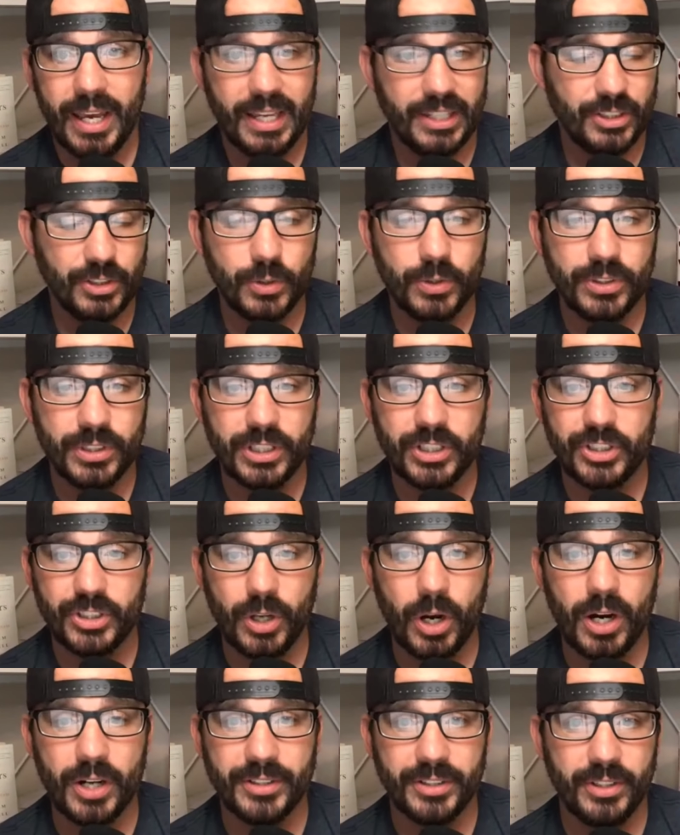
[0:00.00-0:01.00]
as soon as he
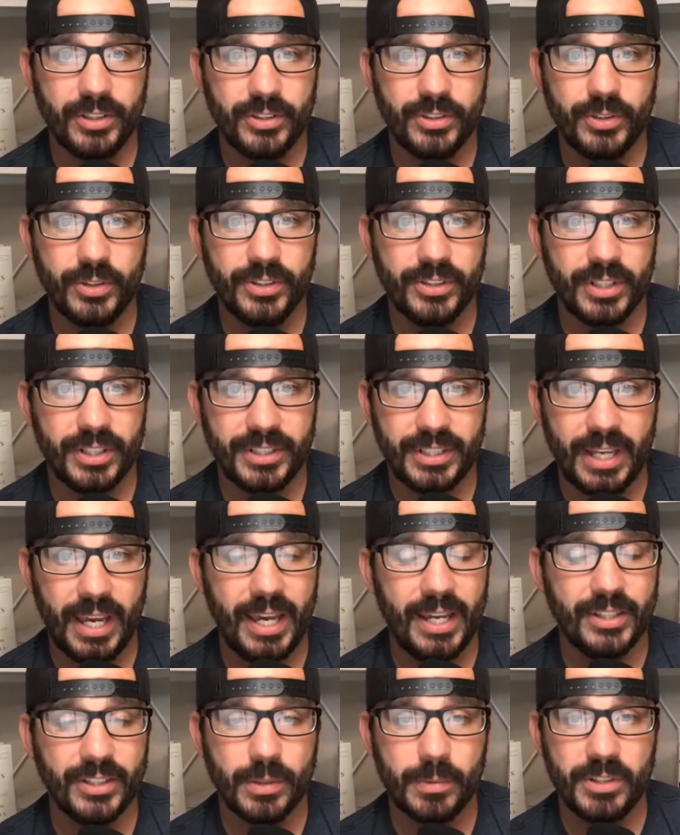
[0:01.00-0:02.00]
starts and as soon as they say,
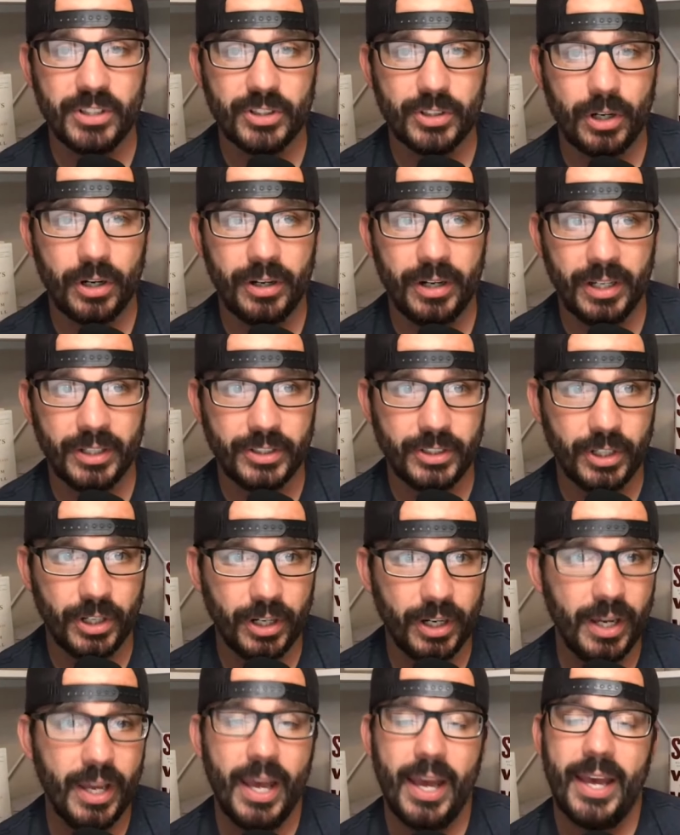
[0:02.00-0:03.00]
hey, he's going to be starting next
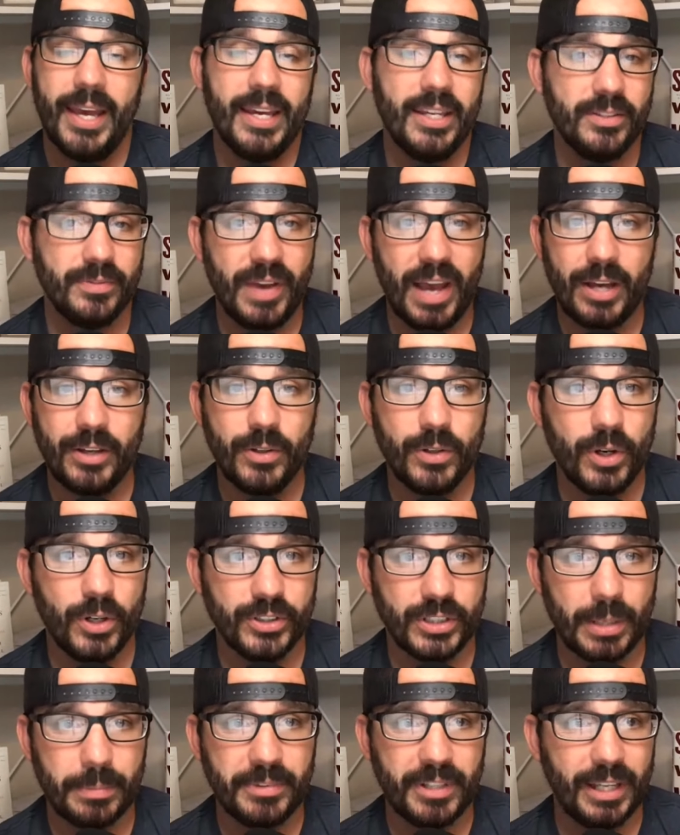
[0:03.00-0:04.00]
year, his value goes
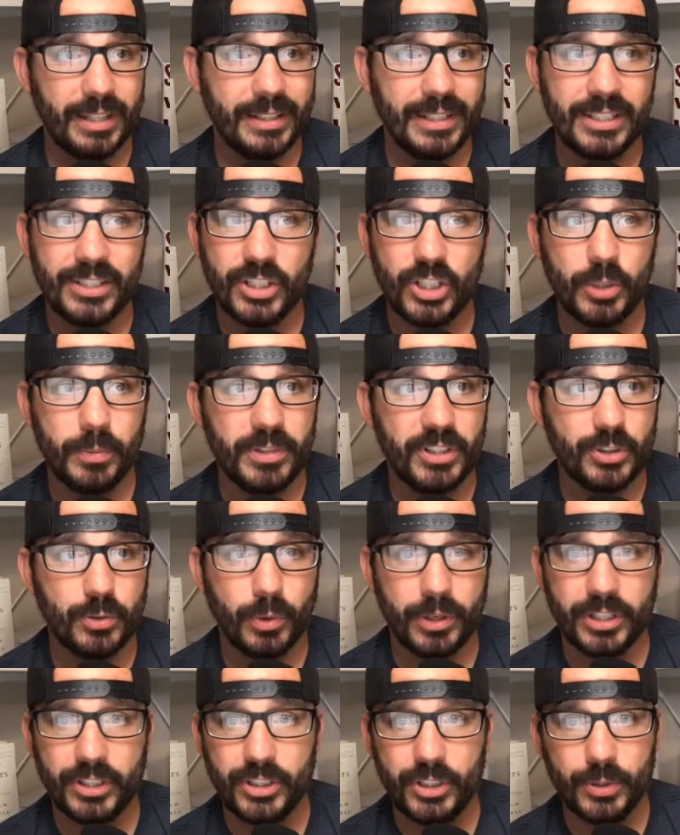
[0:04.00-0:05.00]
up to at least QB
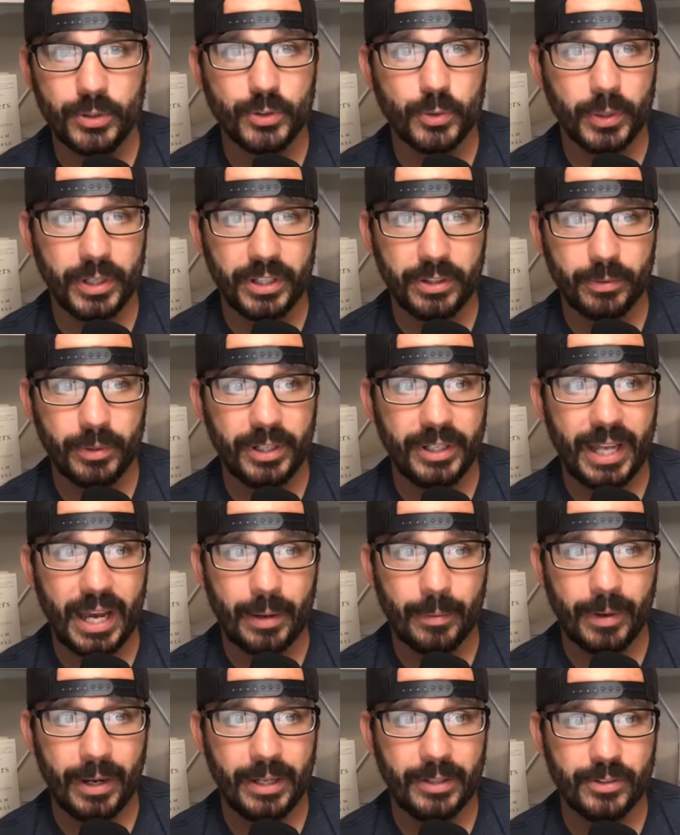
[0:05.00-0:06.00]
22, 23 in that
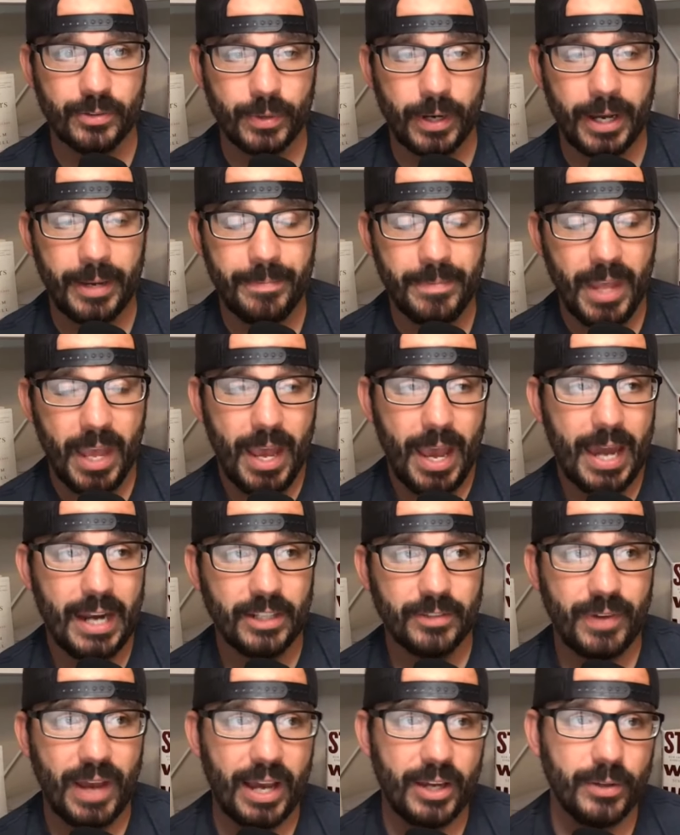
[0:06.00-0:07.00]
range, right? And his
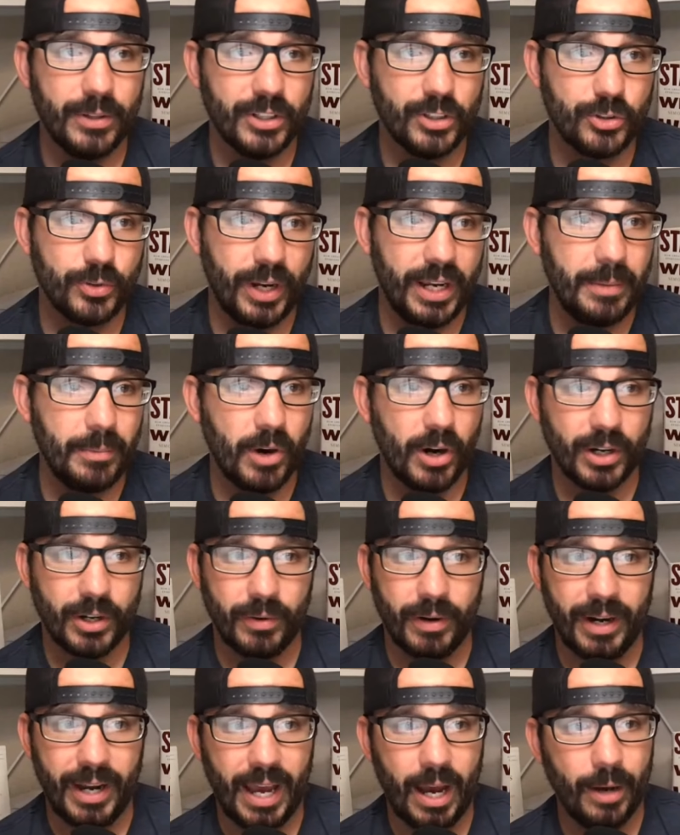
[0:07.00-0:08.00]
value in the trade market
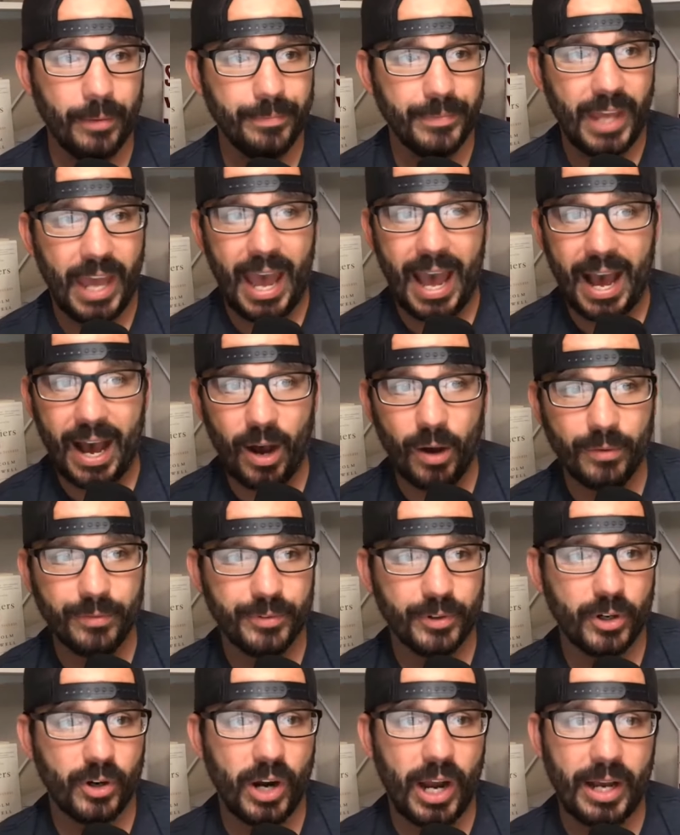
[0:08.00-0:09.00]
right now, Howell
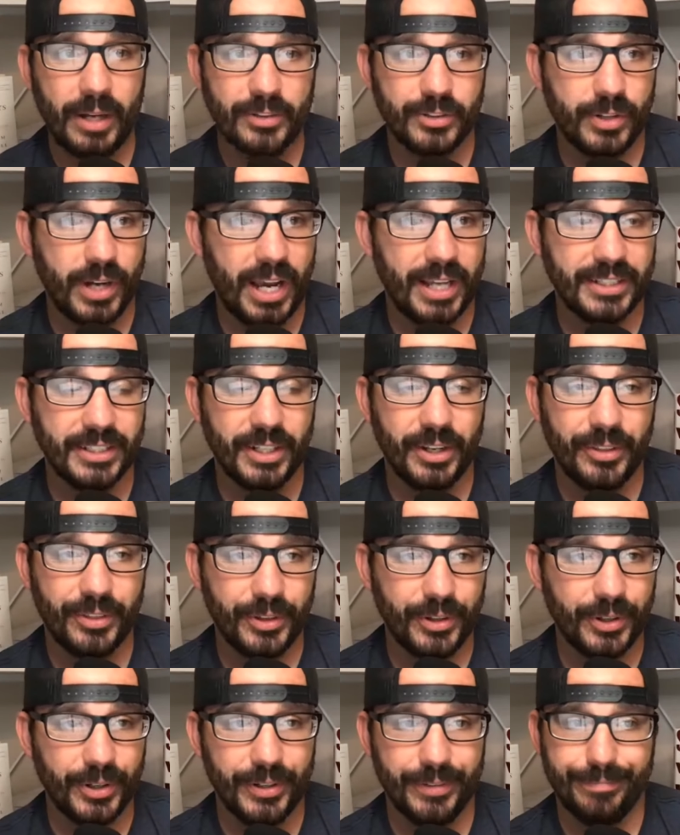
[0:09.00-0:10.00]
for Kyle Trask in the
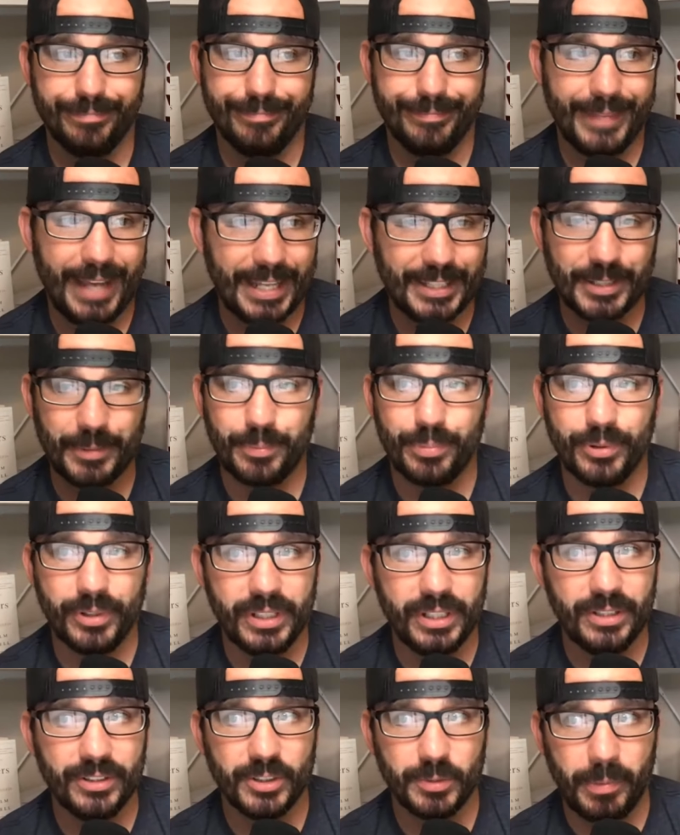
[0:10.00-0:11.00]
third. That's a
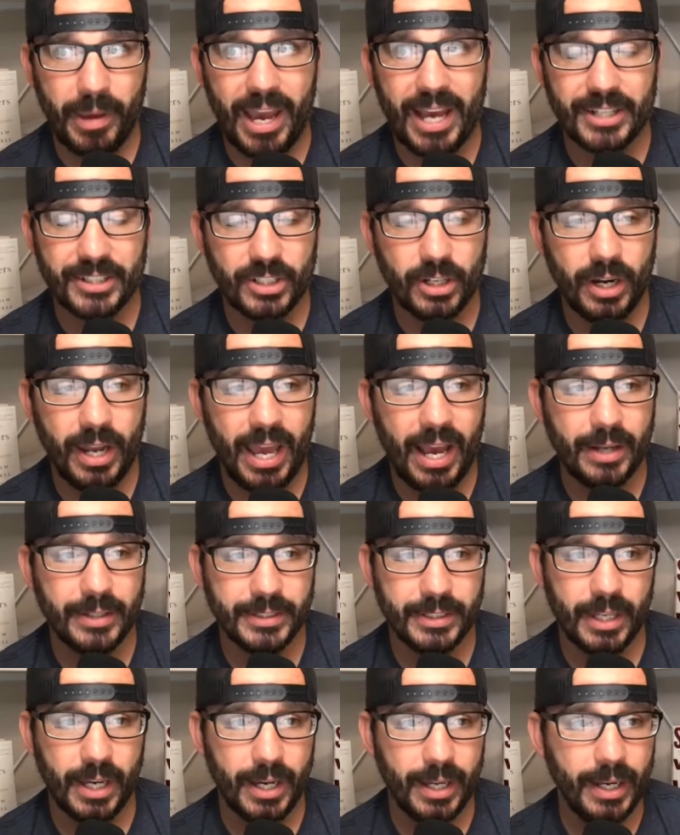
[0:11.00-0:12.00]
pretty smash on Howell's
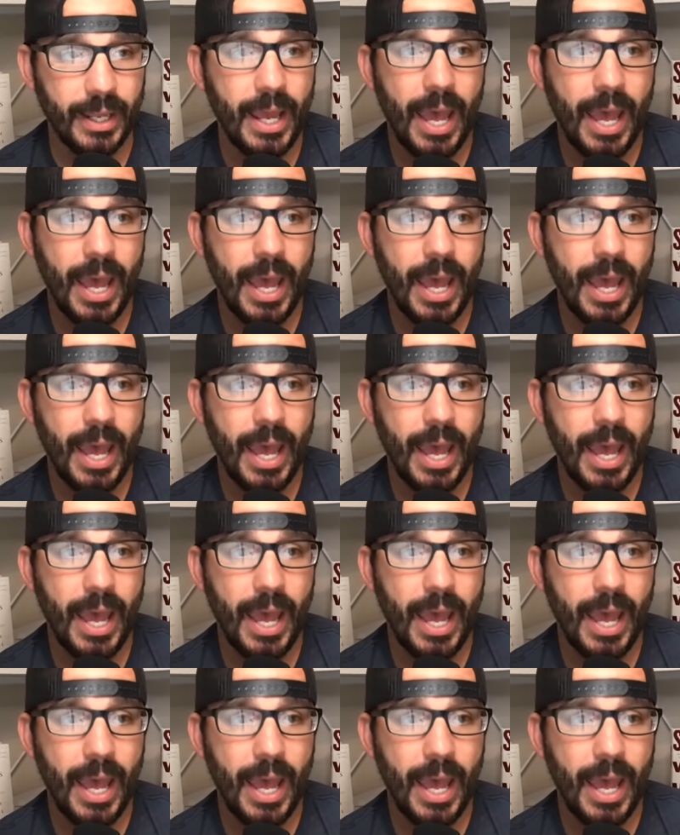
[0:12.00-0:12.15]
side.